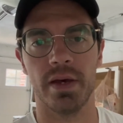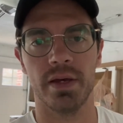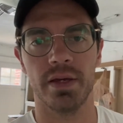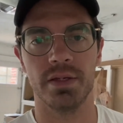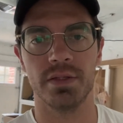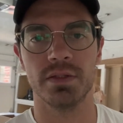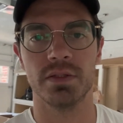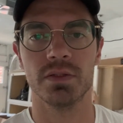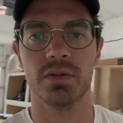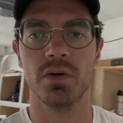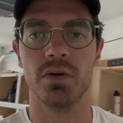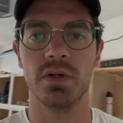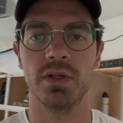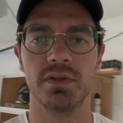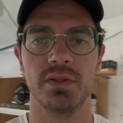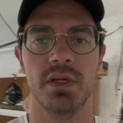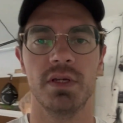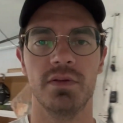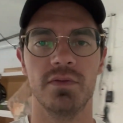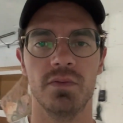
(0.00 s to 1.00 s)
scored a
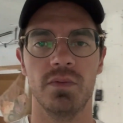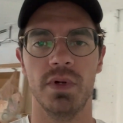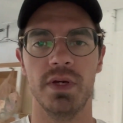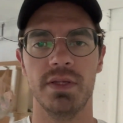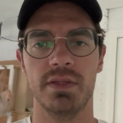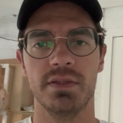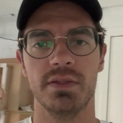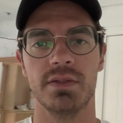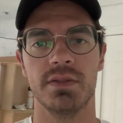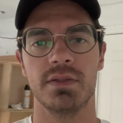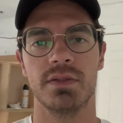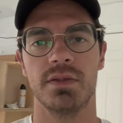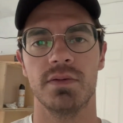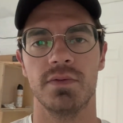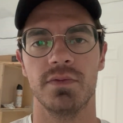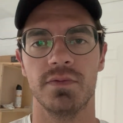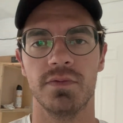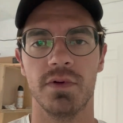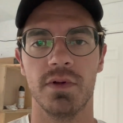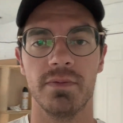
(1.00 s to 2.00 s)
ton of weights
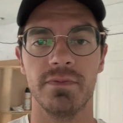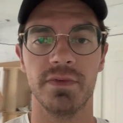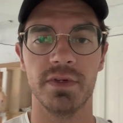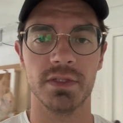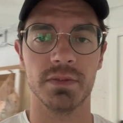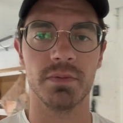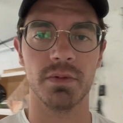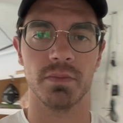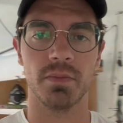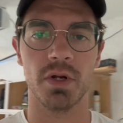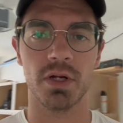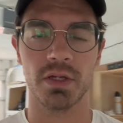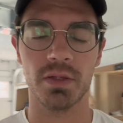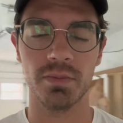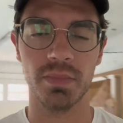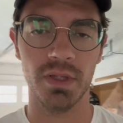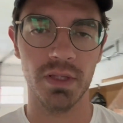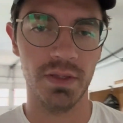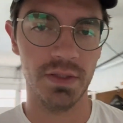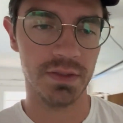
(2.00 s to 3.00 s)
from Facebook
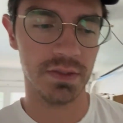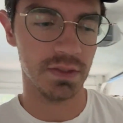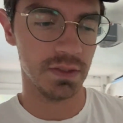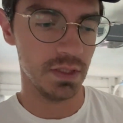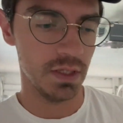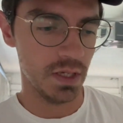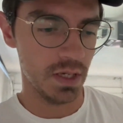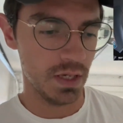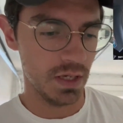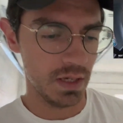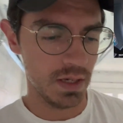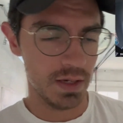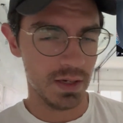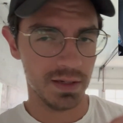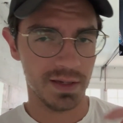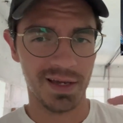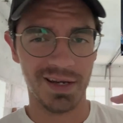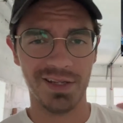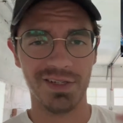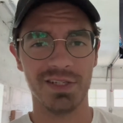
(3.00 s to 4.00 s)
Marketplace,
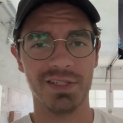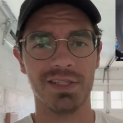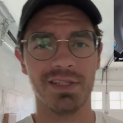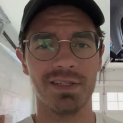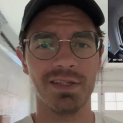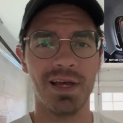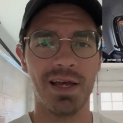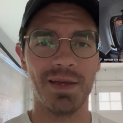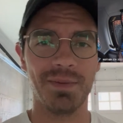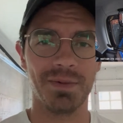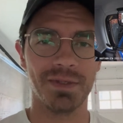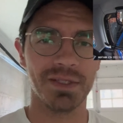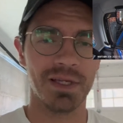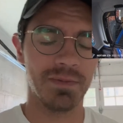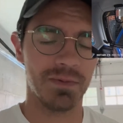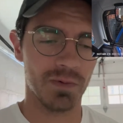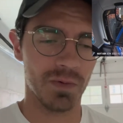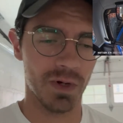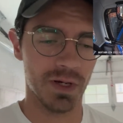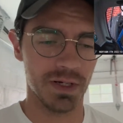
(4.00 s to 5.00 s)
kind of just in time because I've
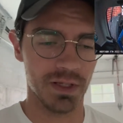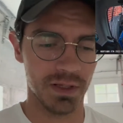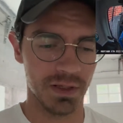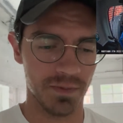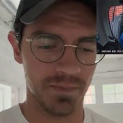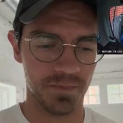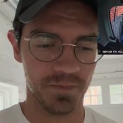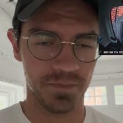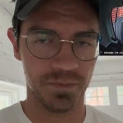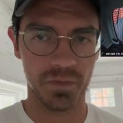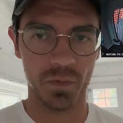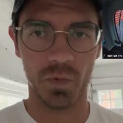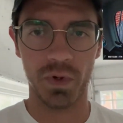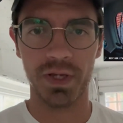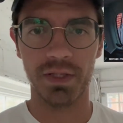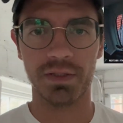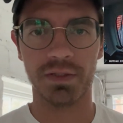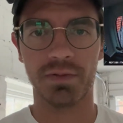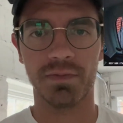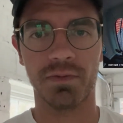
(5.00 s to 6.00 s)
been wanting
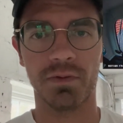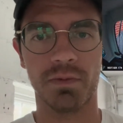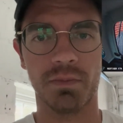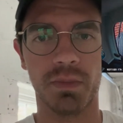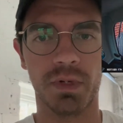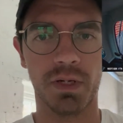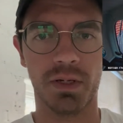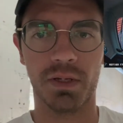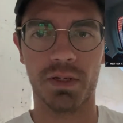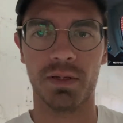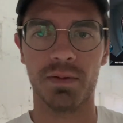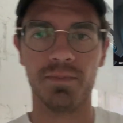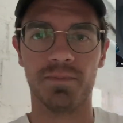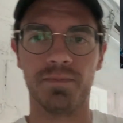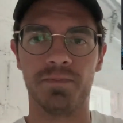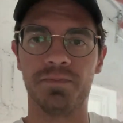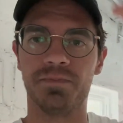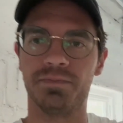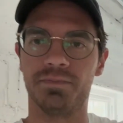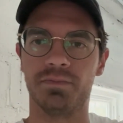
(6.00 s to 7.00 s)
weights for my
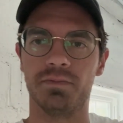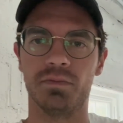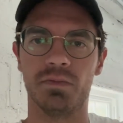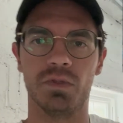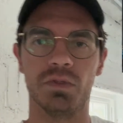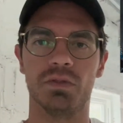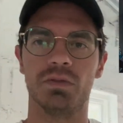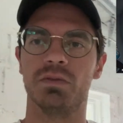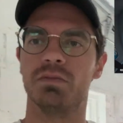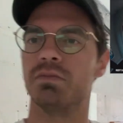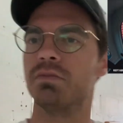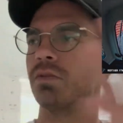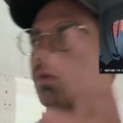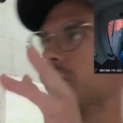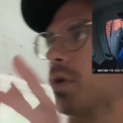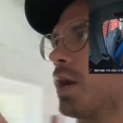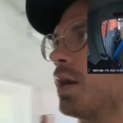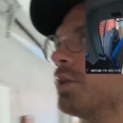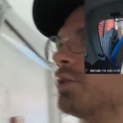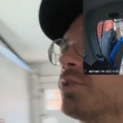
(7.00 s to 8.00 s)

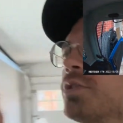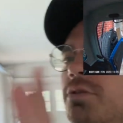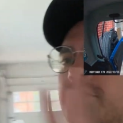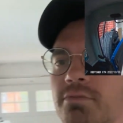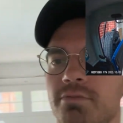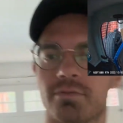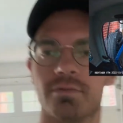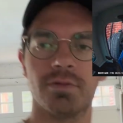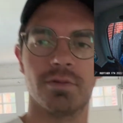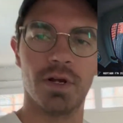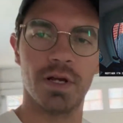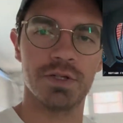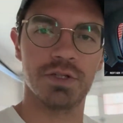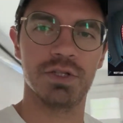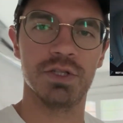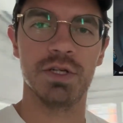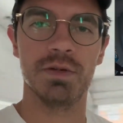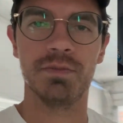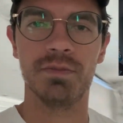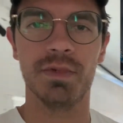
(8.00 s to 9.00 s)
garage
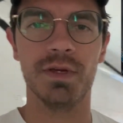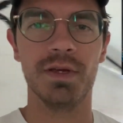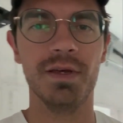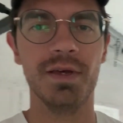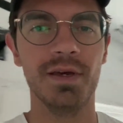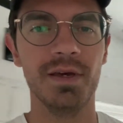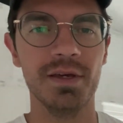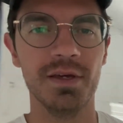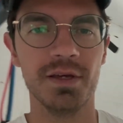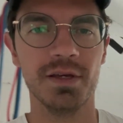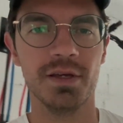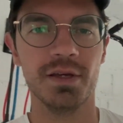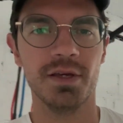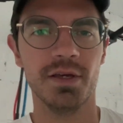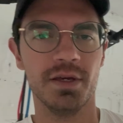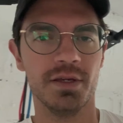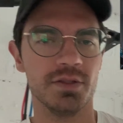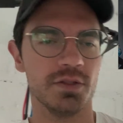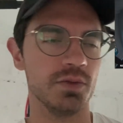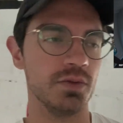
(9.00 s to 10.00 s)
gym,
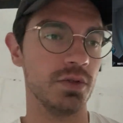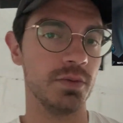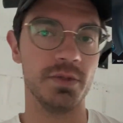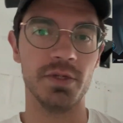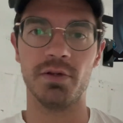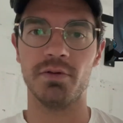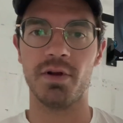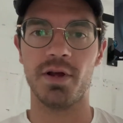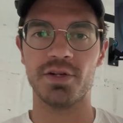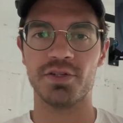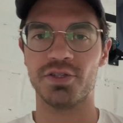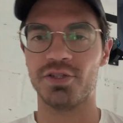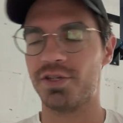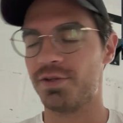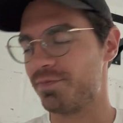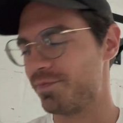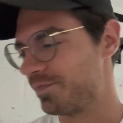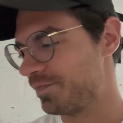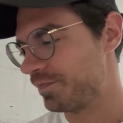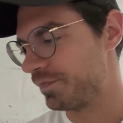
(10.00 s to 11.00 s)
soon to be garage
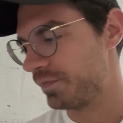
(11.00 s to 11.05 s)
gym,